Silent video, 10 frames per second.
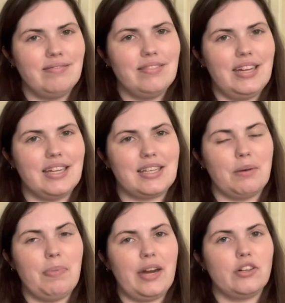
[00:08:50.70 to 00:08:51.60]
is
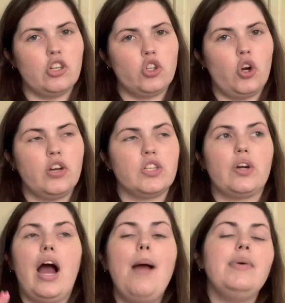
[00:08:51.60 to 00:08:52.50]
compared to
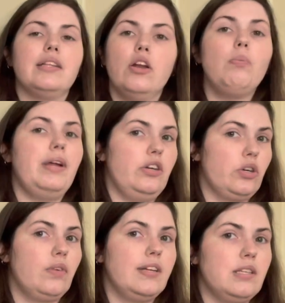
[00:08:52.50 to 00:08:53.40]
Chaucer, I'm a little bit
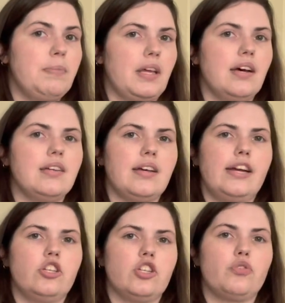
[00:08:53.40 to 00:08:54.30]
nervous because I
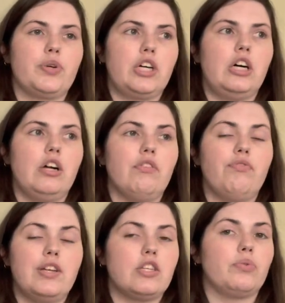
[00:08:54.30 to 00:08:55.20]
just recall
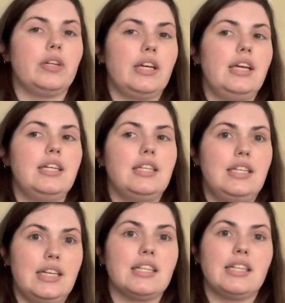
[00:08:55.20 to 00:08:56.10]
viscerally
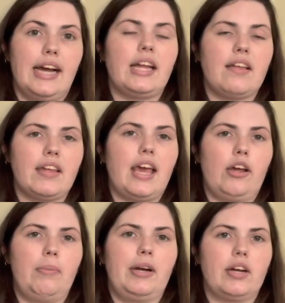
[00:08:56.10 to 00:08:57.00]
disliking the
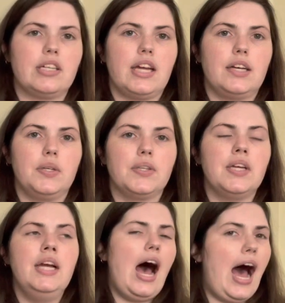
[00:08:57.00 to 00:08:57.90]
Canterbury Tales.
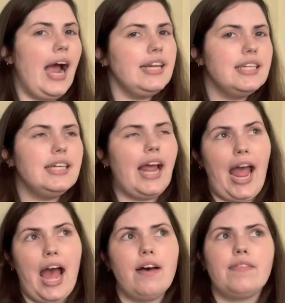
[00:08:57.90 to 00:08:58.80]
I didn't
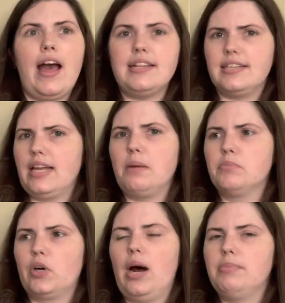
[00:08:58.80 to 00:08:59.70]
have that same
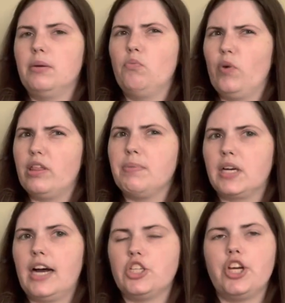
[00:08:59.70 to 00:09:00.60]
problem with
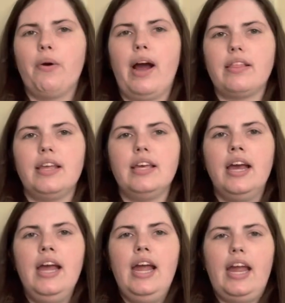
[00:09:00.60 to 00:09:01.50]
Boccaccio. I think
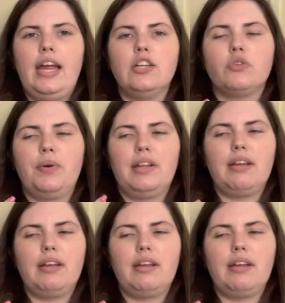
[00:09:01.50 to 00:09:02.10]
he's really